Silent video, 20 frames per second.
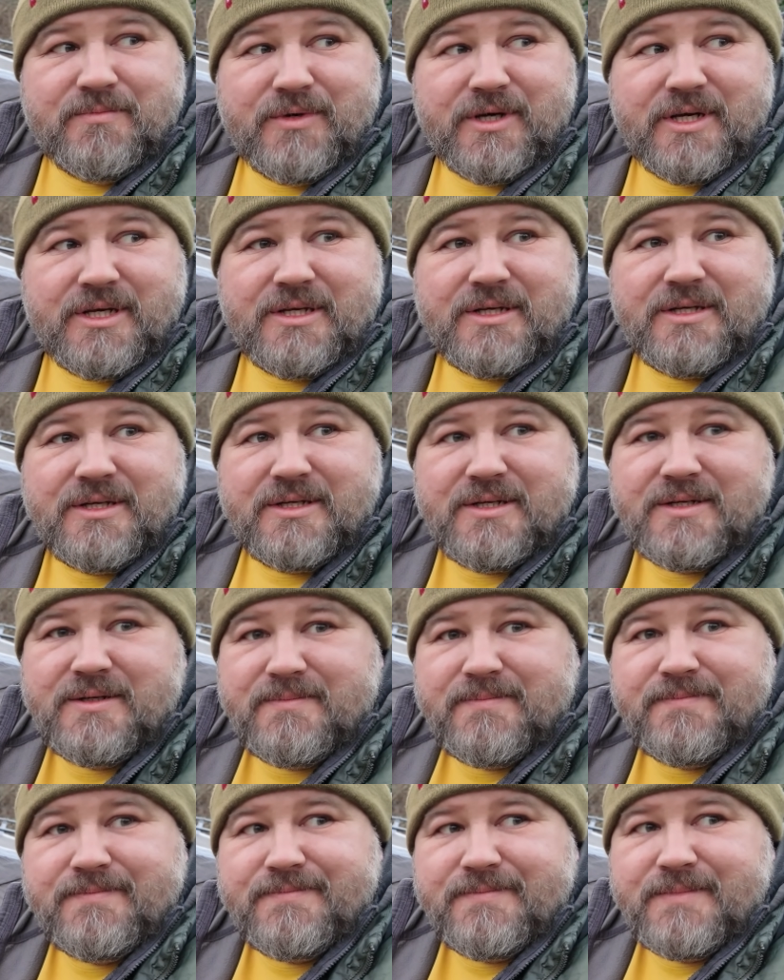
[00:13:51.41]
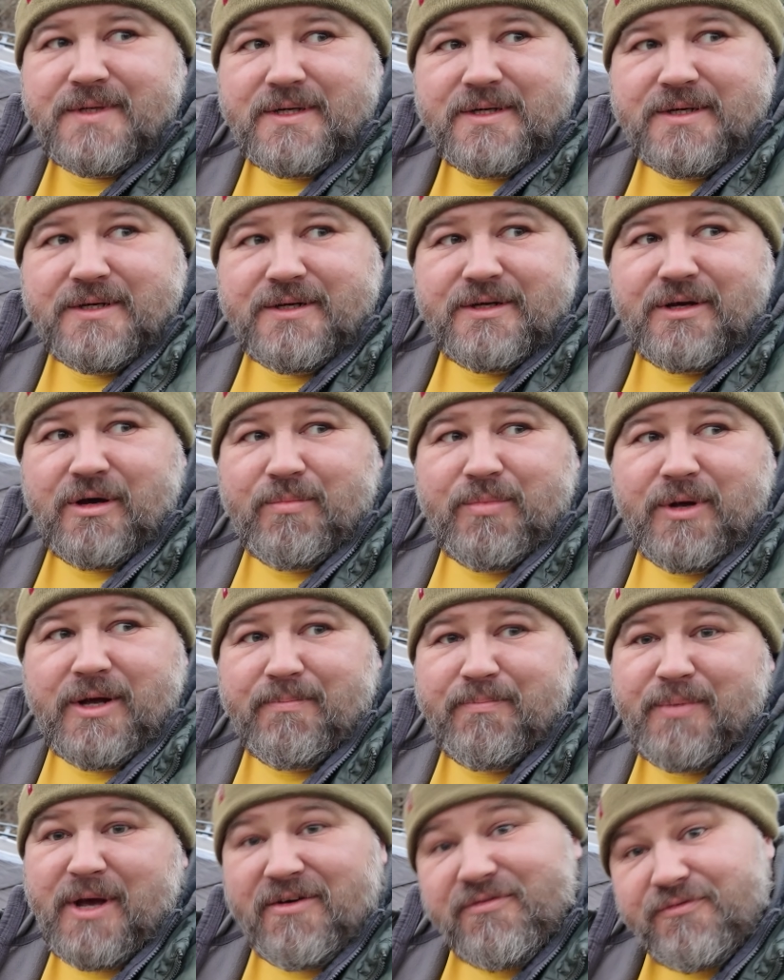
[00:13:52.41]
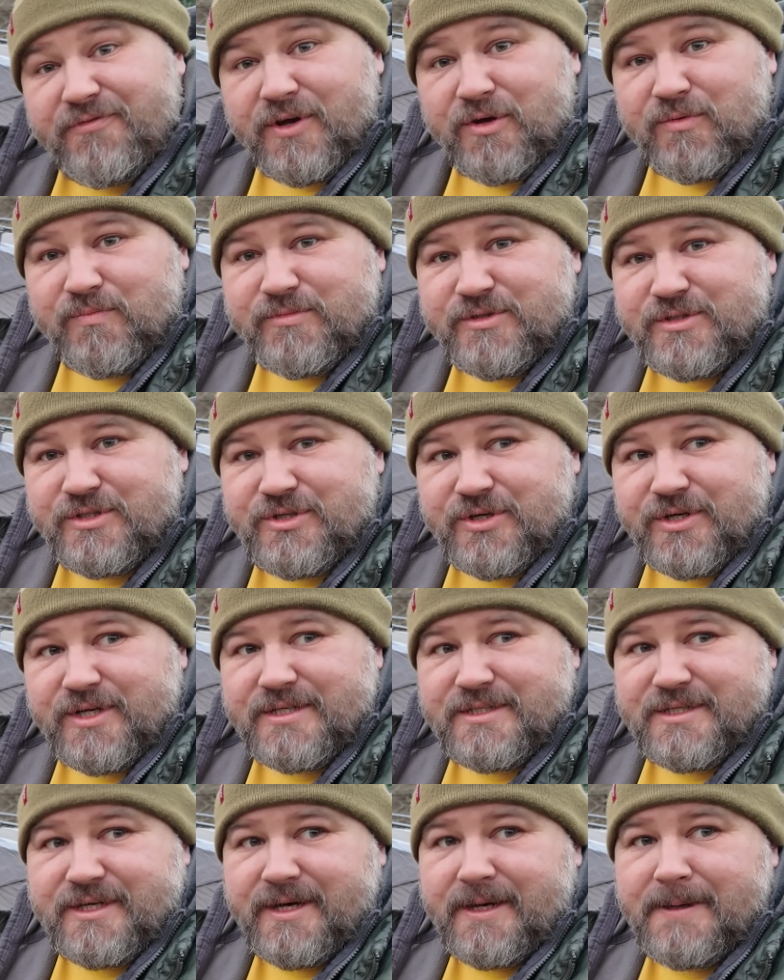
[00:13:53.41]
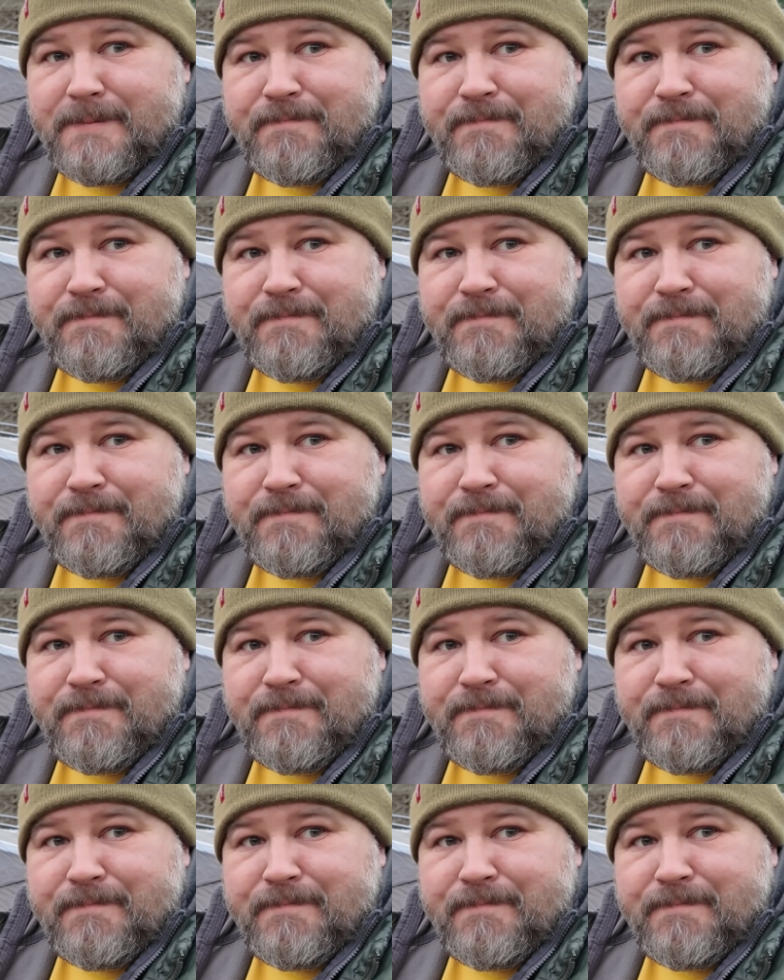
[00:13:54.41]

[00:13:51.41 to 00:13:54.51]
me, or better films, should I say.